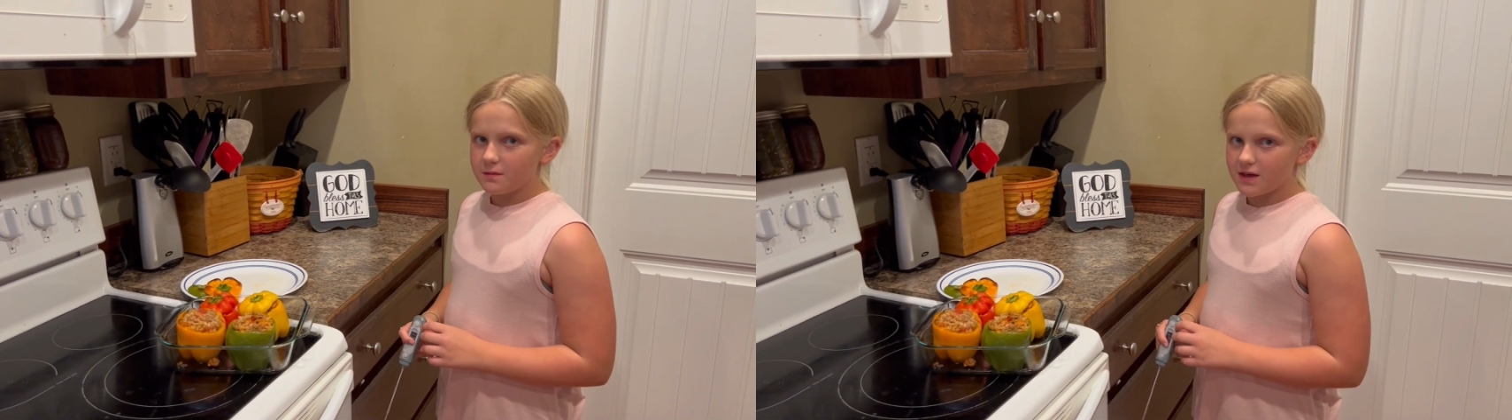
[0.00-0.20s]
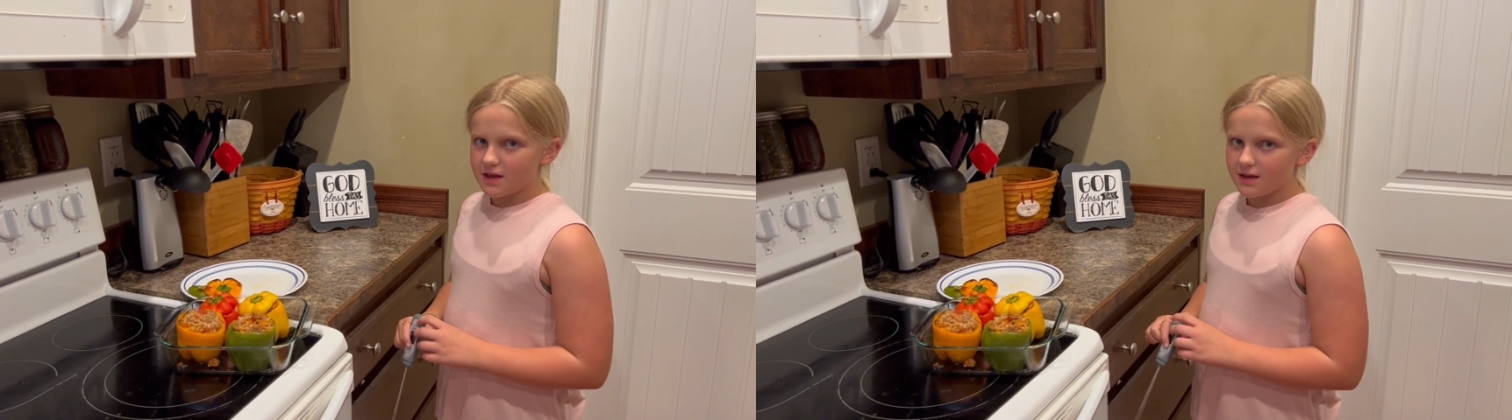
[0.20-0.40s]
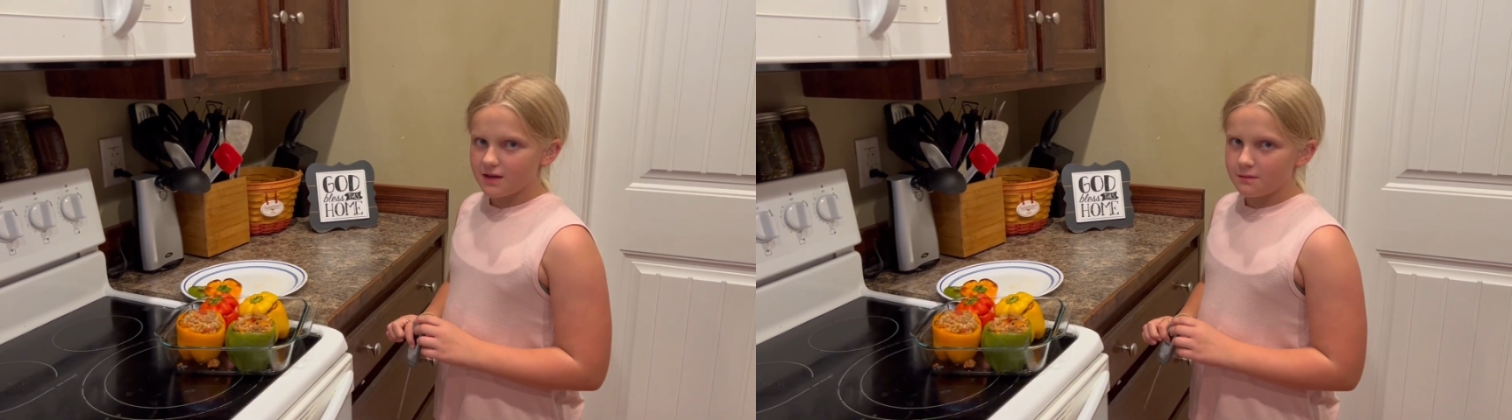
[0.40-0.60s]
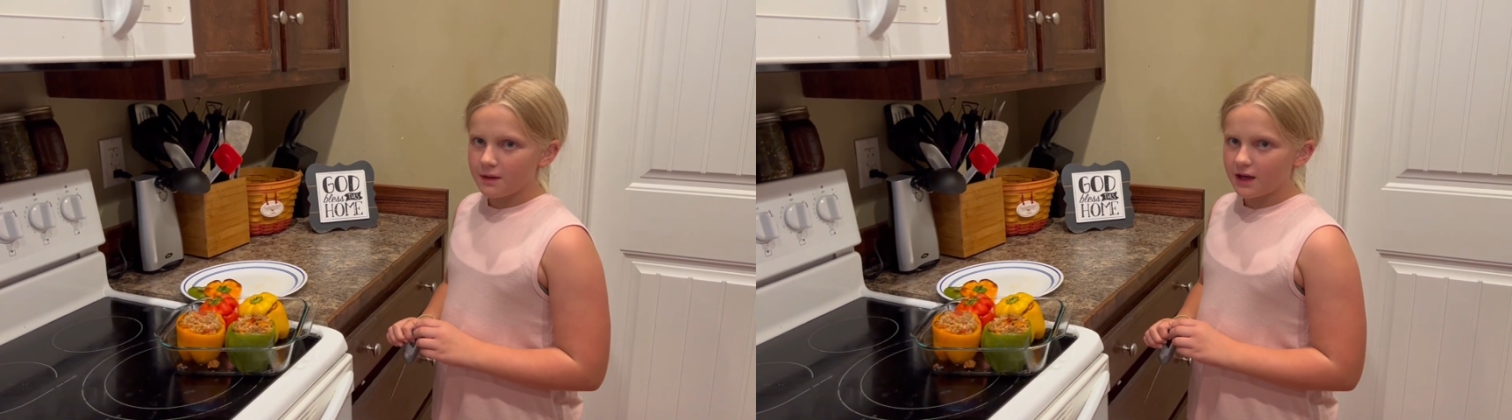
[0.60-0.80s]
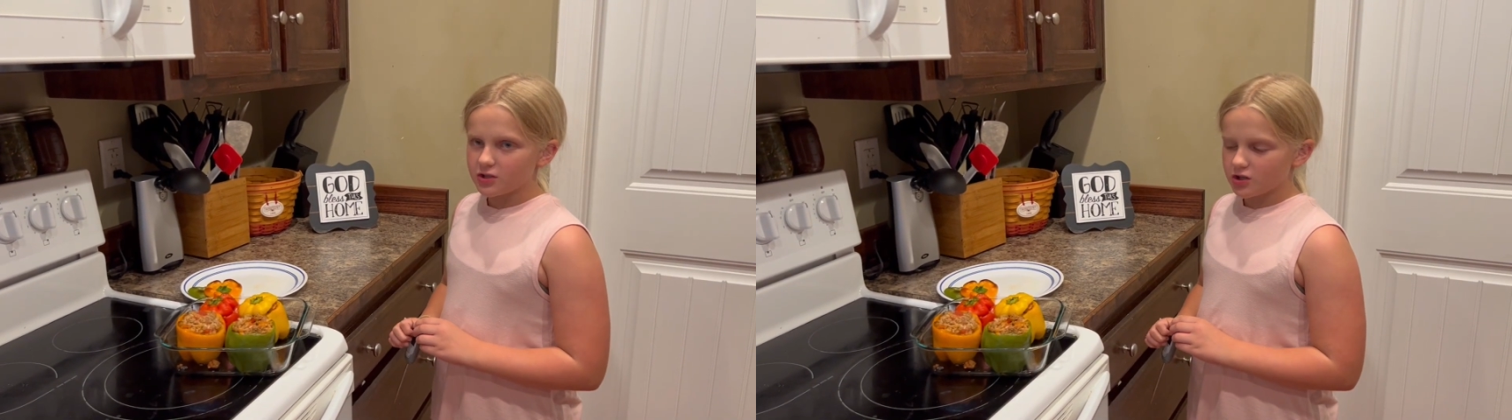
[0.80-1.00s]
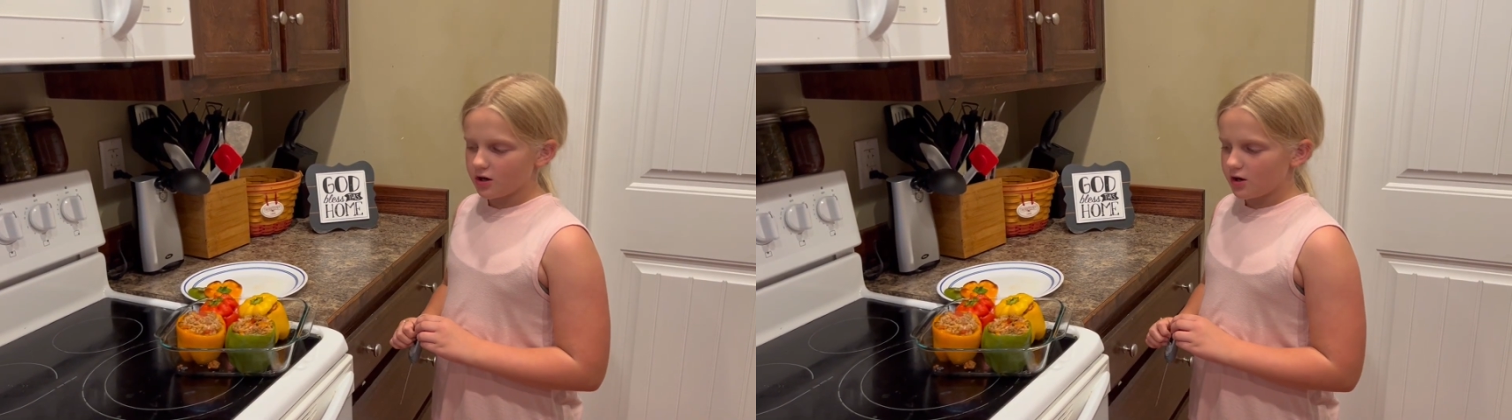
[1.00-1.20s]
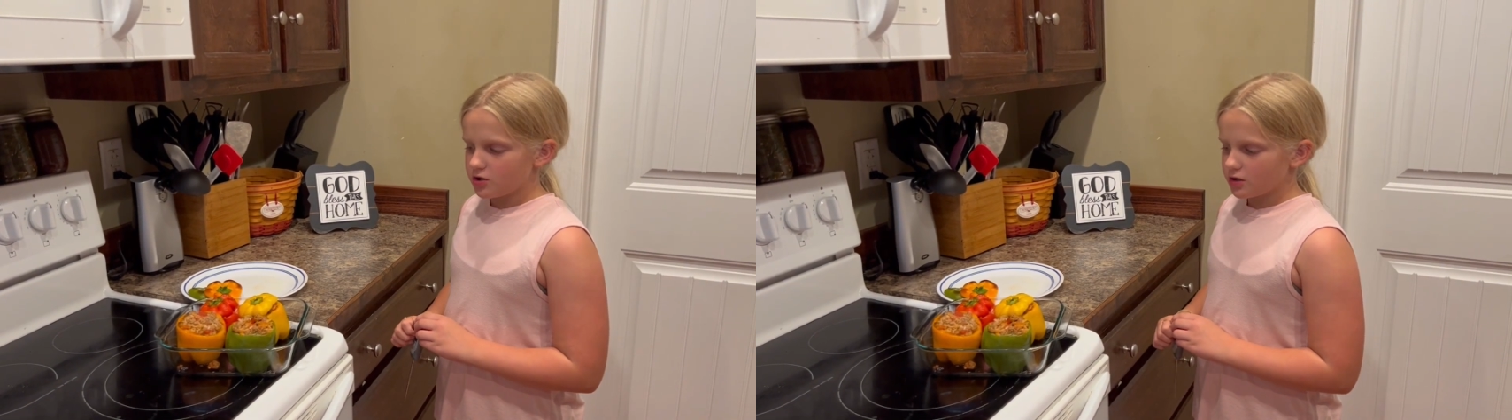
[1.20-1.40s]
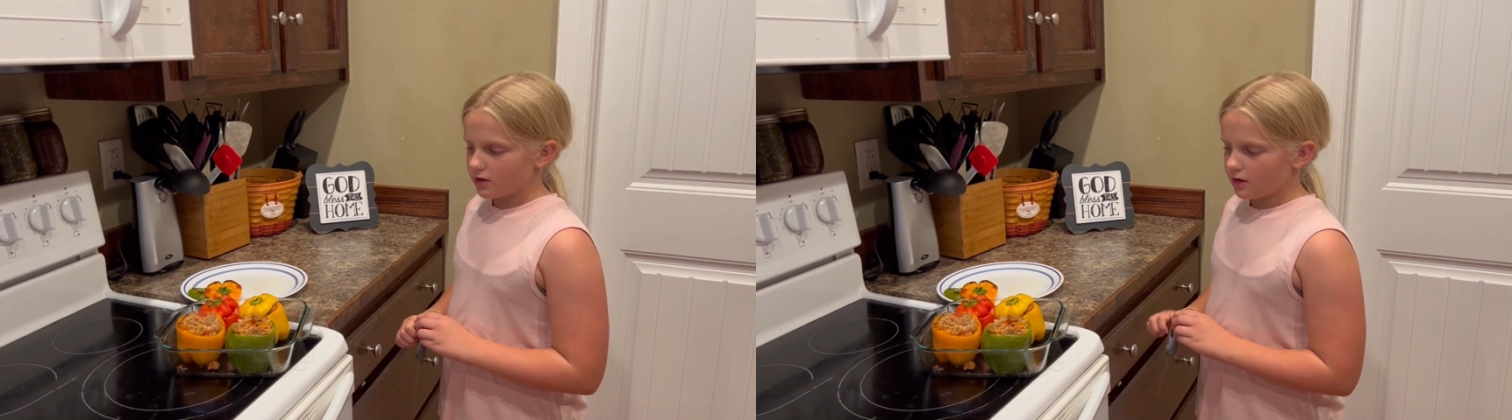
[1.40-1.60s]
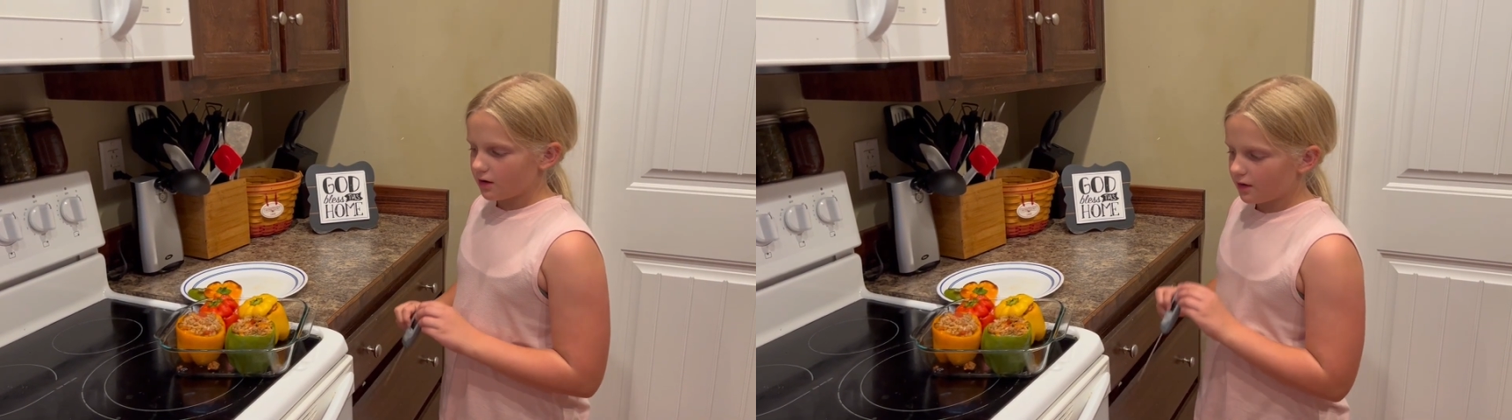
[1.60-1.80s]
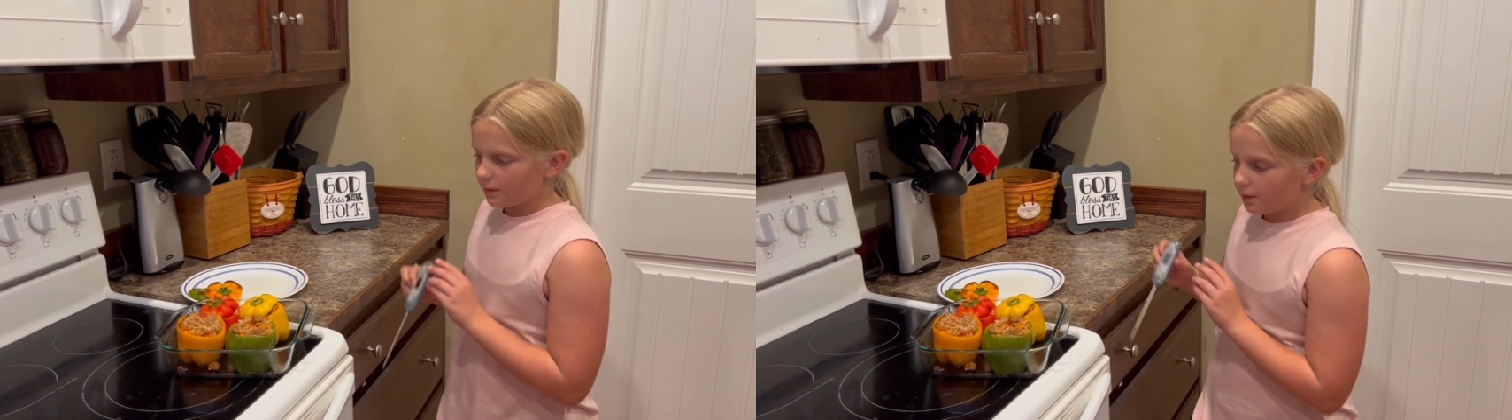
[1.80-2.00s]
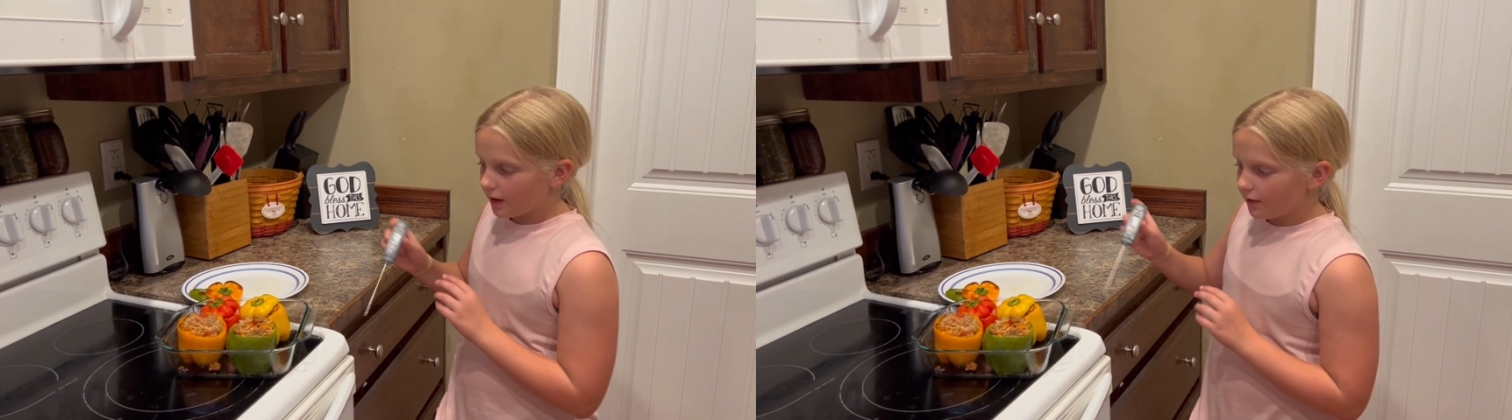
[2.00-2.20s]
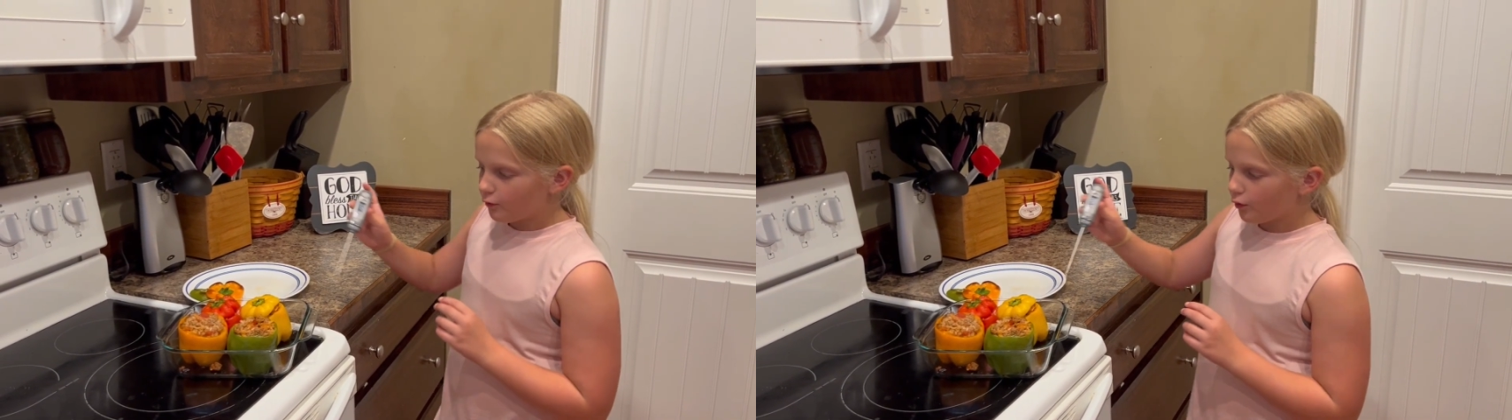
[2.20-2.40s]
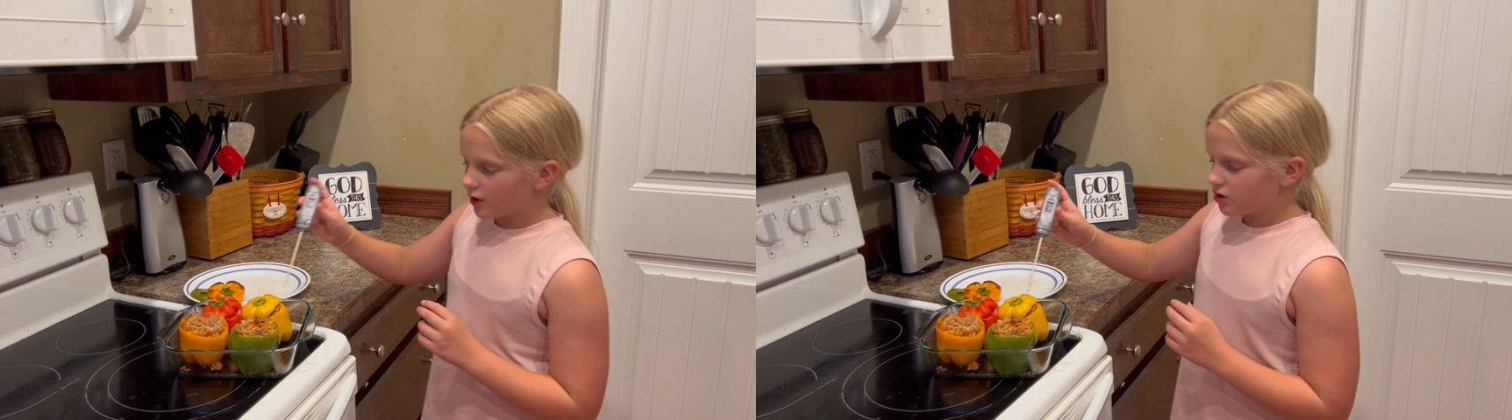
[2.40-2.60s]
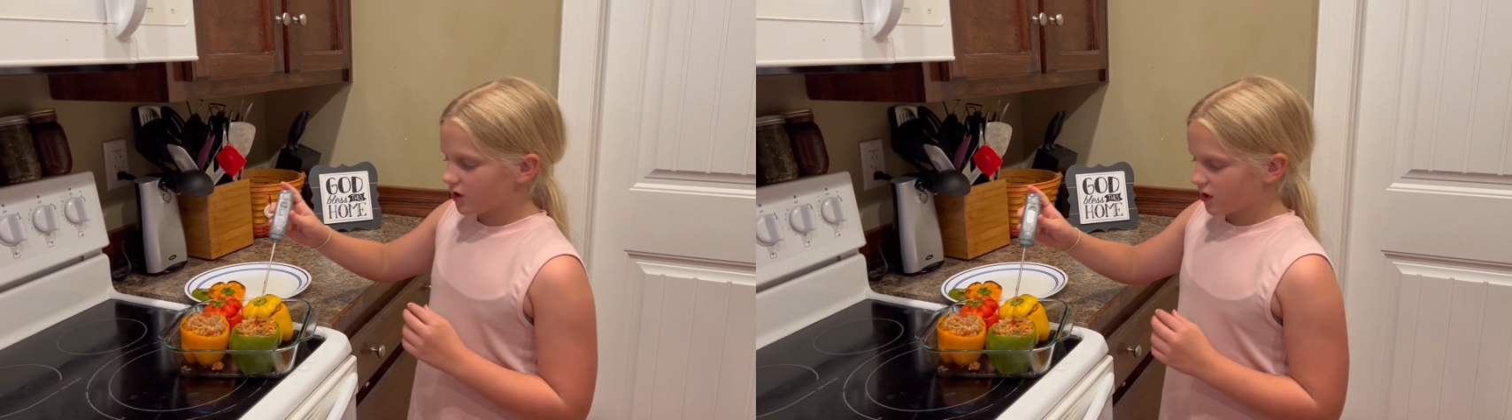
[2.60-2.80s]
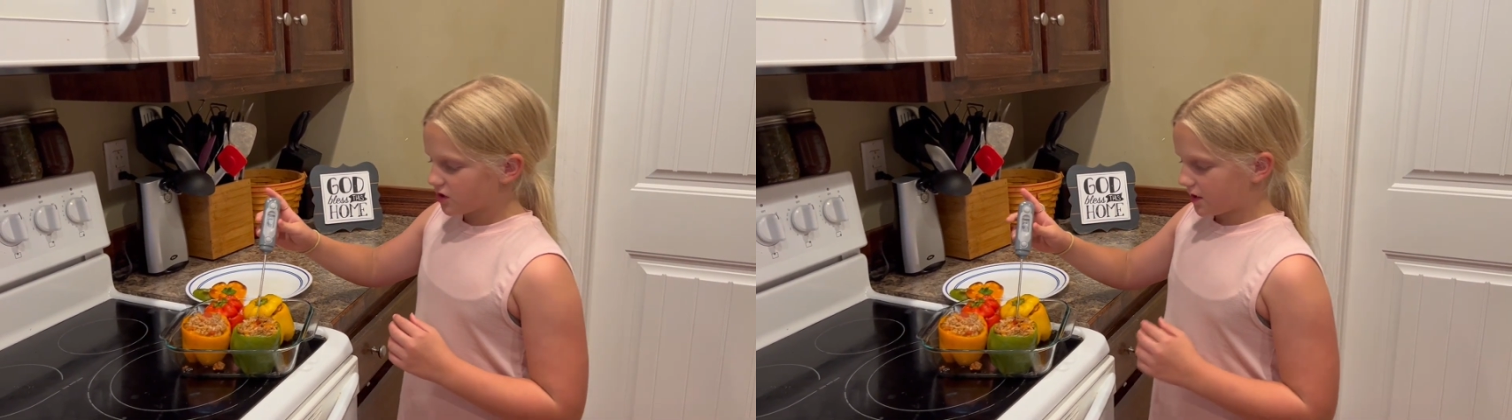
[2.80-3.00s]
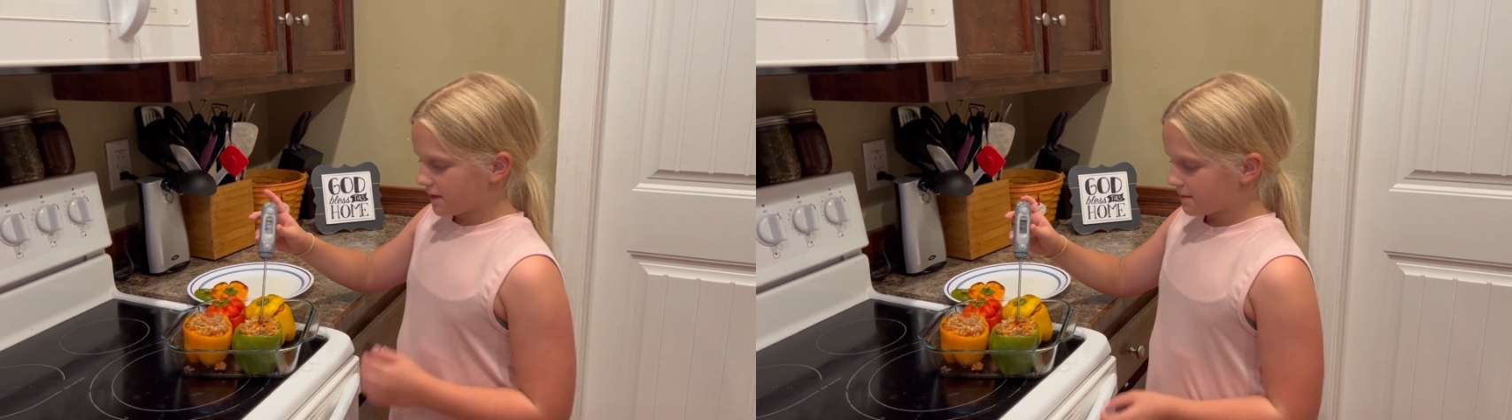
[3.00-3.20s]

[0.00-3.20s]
meat and make sure it's above 160.